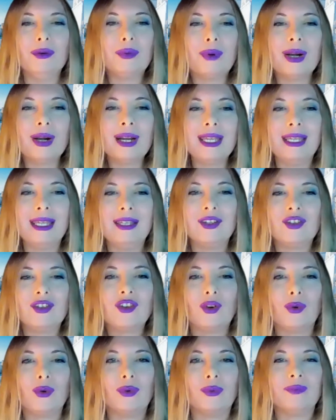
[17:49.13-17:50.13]
All right,
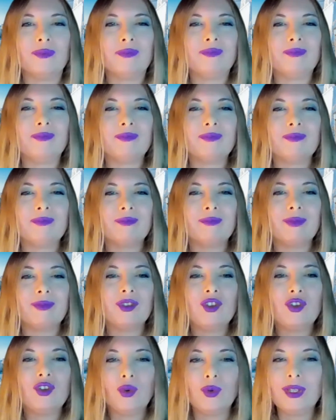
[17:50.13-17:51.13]
so
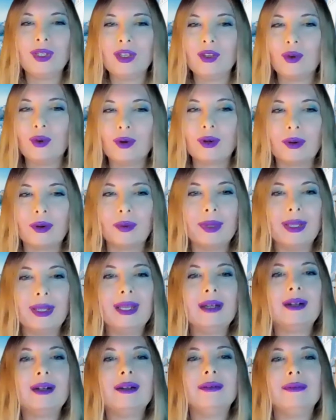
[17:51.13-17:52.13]
choosing your
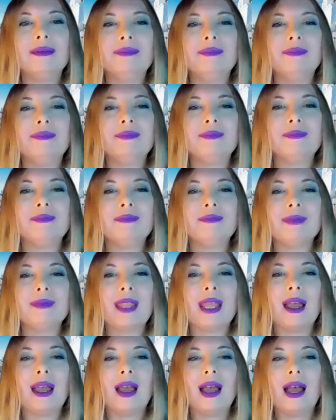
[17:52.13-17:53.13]
career,
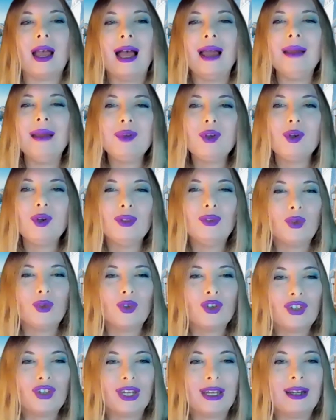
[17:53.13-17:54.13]
I'm going
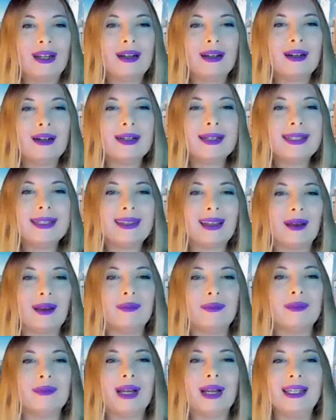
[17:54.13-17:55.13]
to share
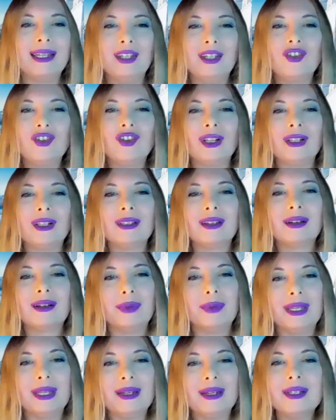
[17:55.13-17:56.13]
some additional
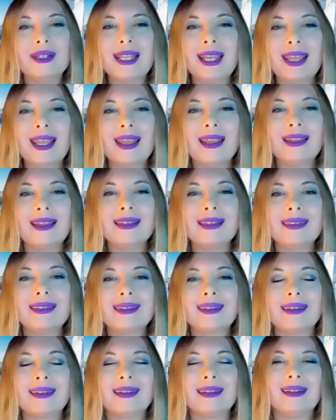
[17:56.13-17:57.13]
career
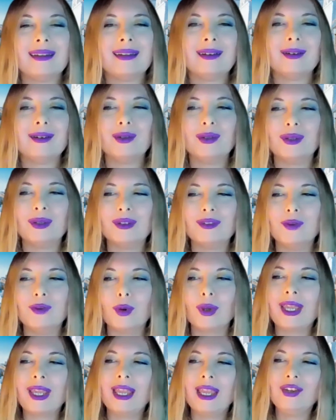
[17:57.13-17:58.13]
tests or
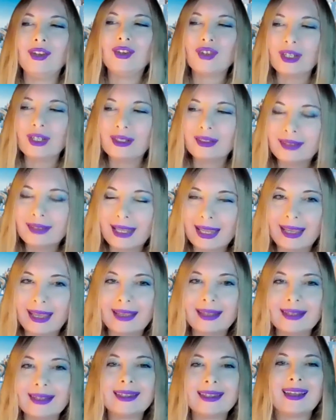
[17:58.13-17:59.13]
vocational
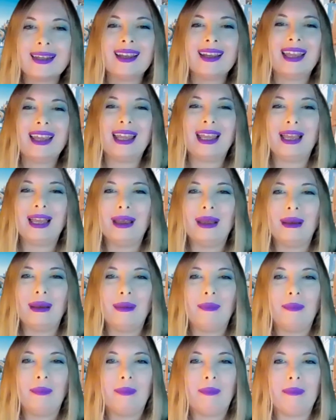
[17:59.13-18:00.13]
tests
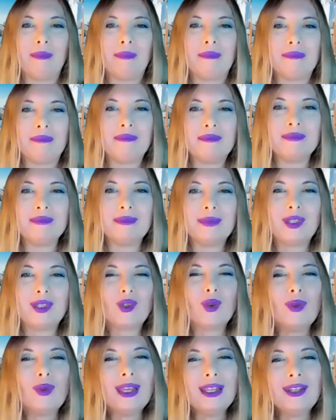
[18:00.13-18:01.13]

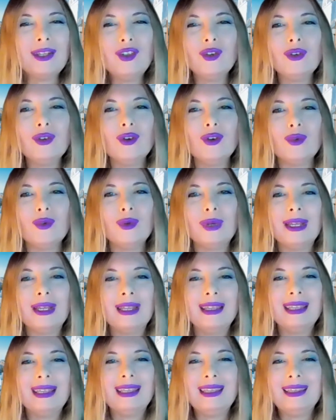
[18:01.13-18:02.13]
so that you know